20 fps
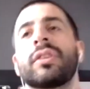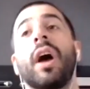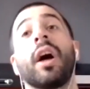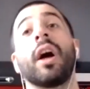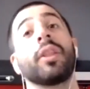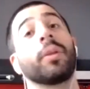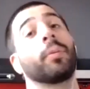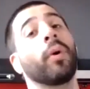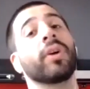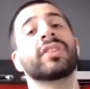
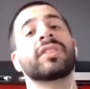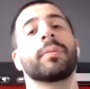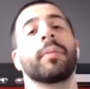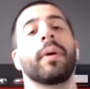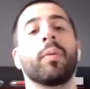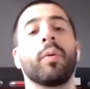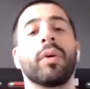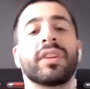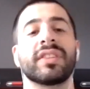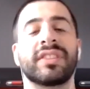The Boyz II
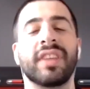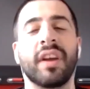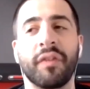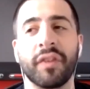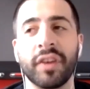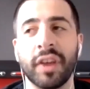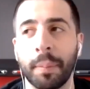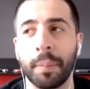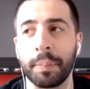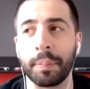Men one is
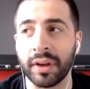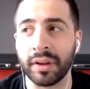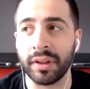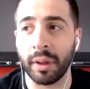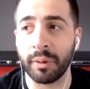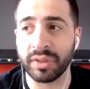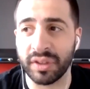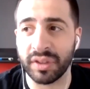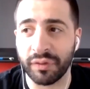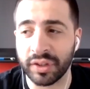definitely up there.
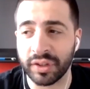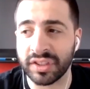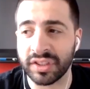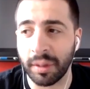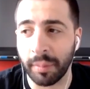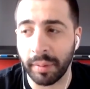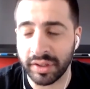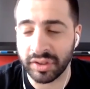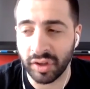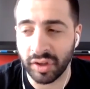That was the first
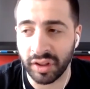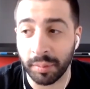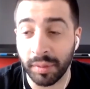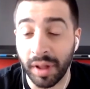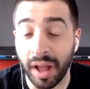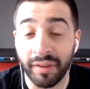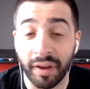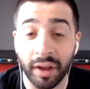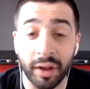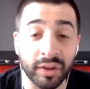time I saw them
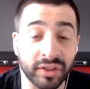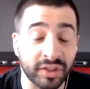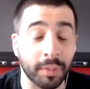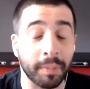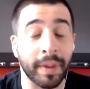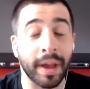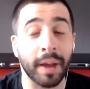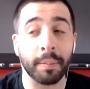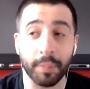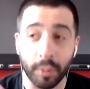live. I also
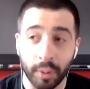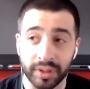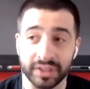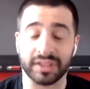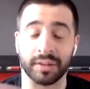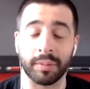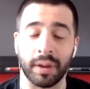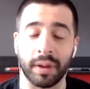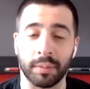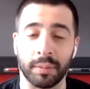met
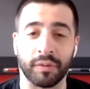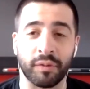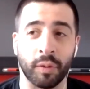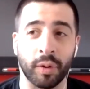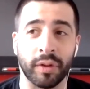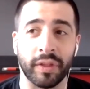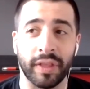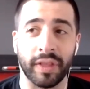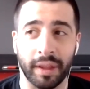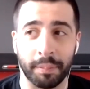Boyz II Men
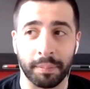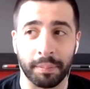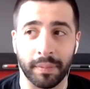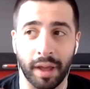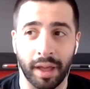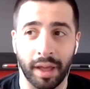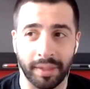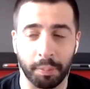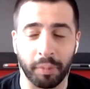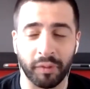
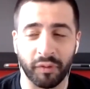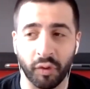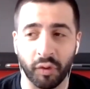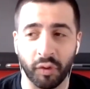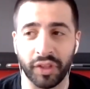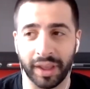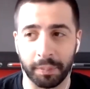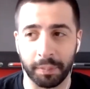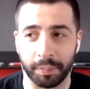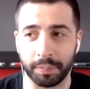before
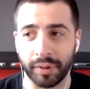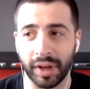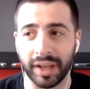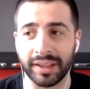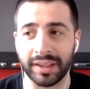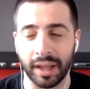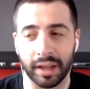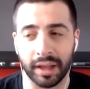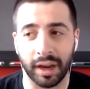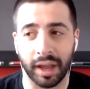they
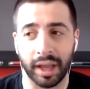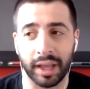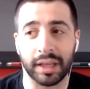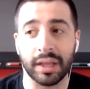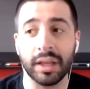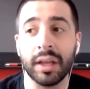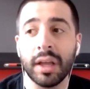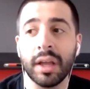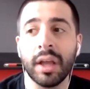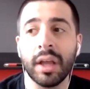played that
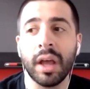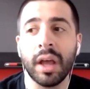night.